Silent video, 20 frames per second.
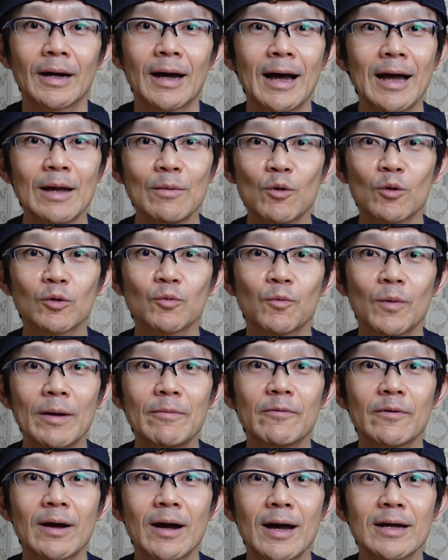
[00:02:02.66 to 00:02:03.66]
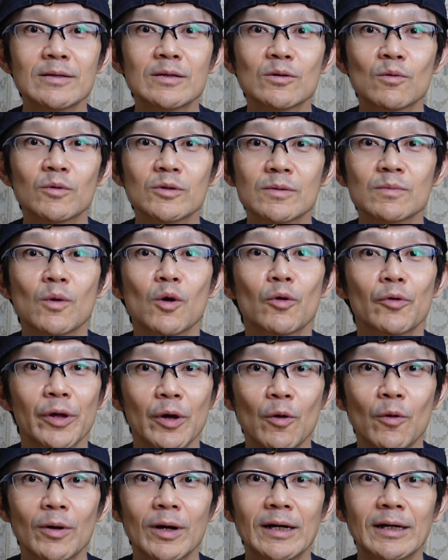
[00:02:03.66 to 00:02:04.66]
I bought 5 kinds of small
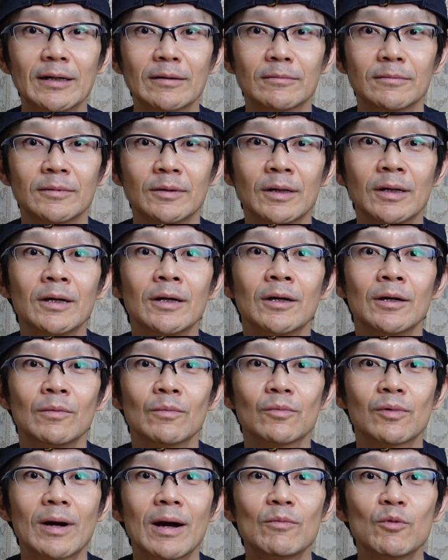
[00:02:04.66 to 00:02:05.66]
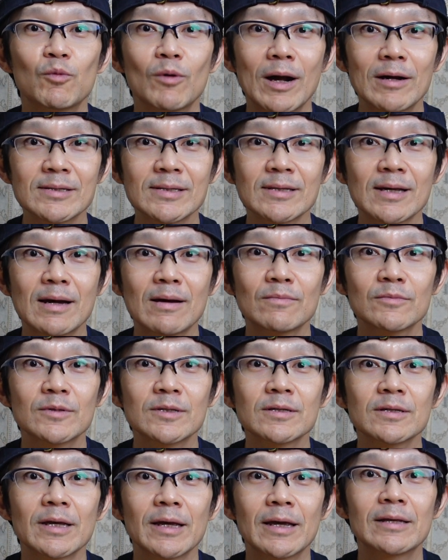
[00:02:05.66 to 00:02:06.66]
Yokan. Plum
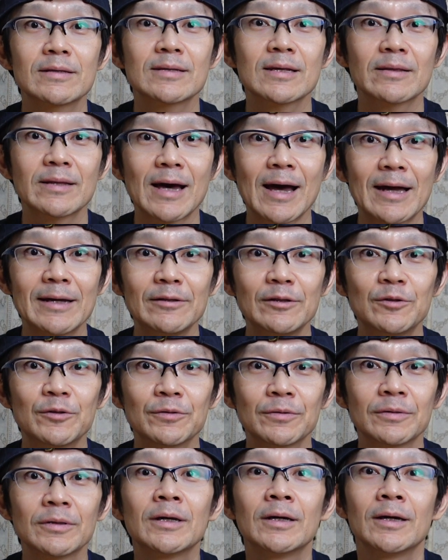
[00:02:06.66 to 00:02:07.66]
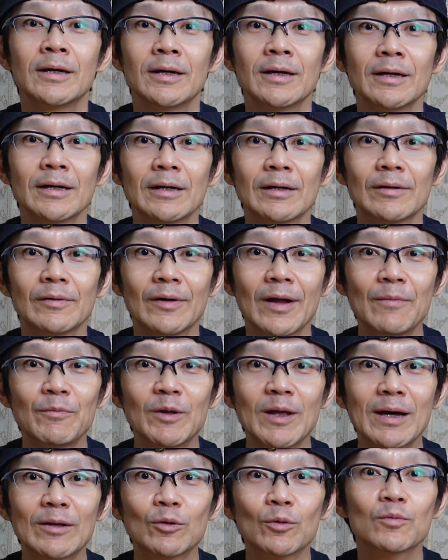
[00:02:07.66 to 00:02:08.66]
blossoms in the night,
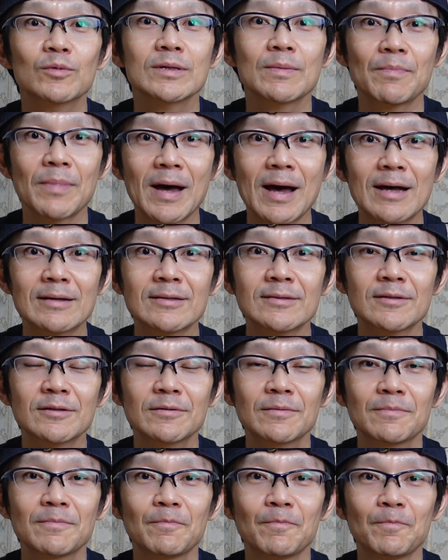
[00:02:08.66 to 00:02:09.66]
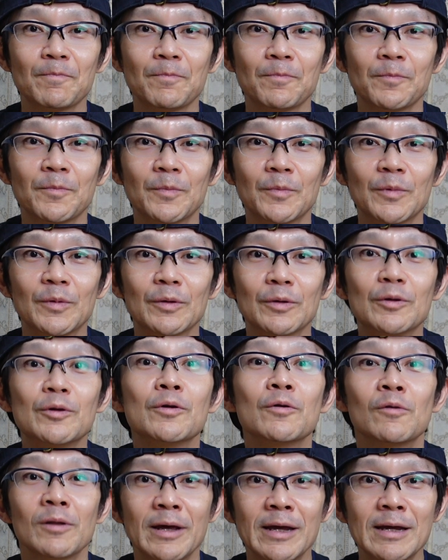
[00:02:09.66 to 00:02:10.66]
remnant of the past,
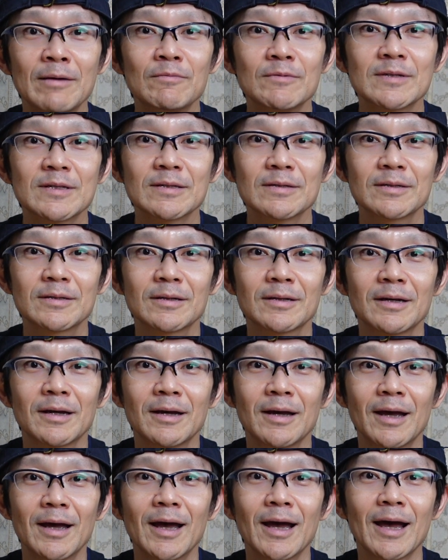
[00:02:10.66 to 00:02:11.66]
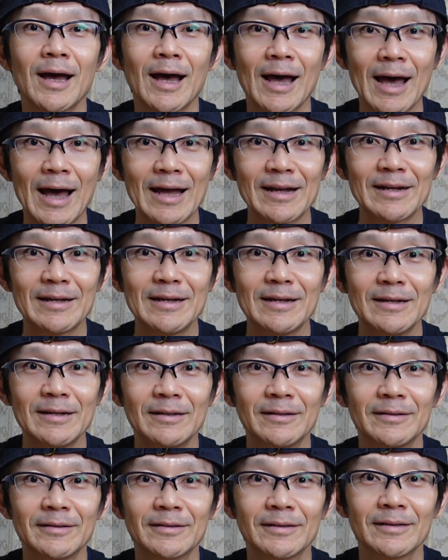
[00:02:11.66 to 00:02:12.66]
new leaves, honey,
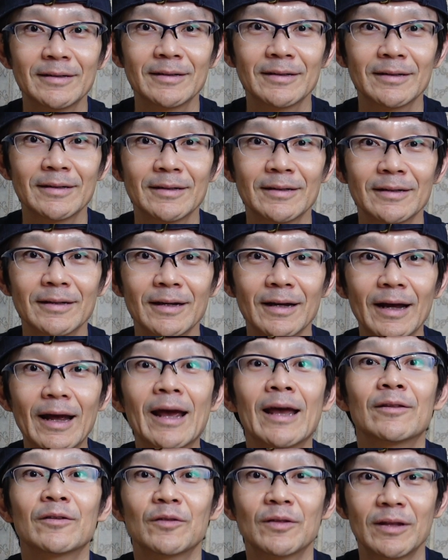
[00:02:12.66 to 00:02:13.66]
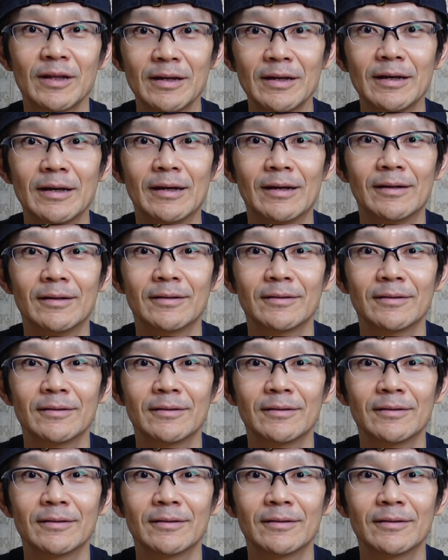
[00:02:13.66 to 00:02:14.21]
and tea.